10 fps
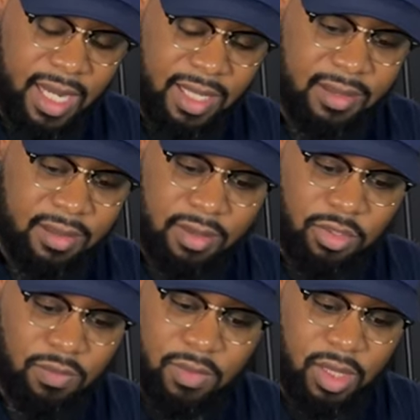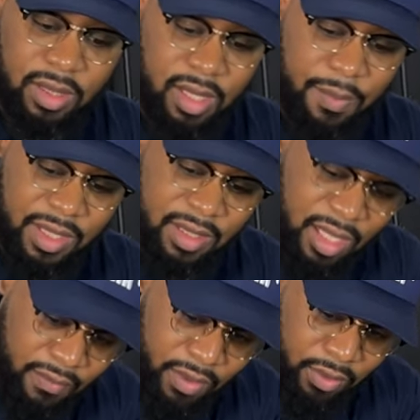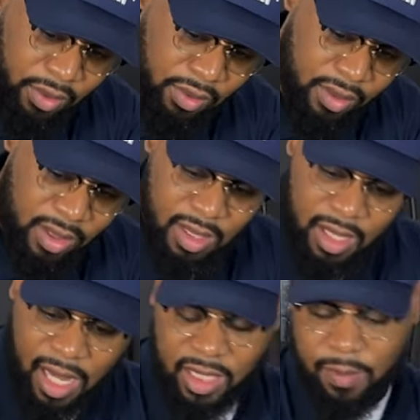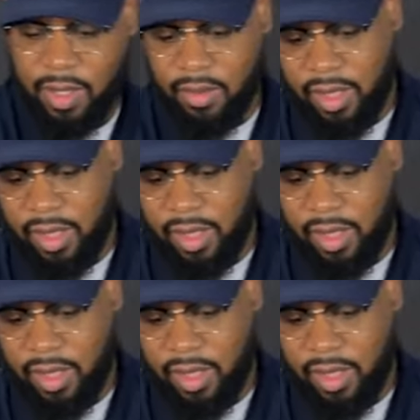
That's the dumbest thing I've ever heard. I keep hearing